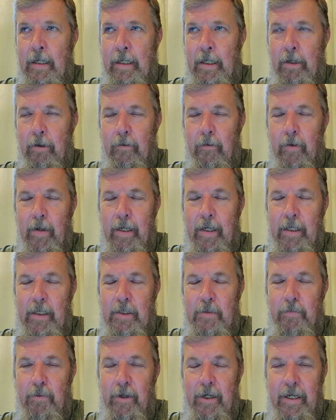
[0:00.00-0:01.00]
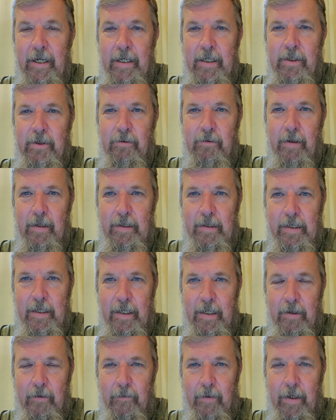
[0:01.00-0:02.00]
You know, it's pretty
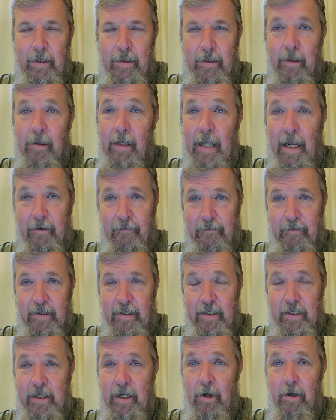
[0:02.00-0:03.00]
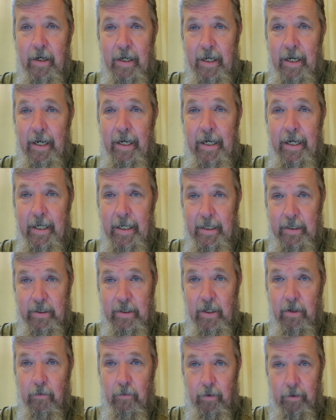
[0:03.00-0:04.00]
interesting when the left is starting to eat its
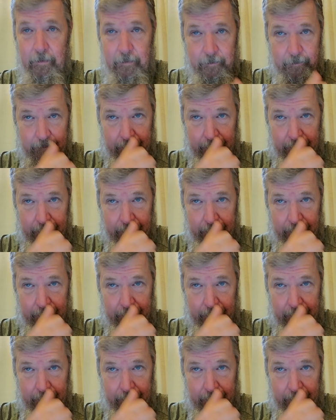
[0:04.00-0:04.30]
own,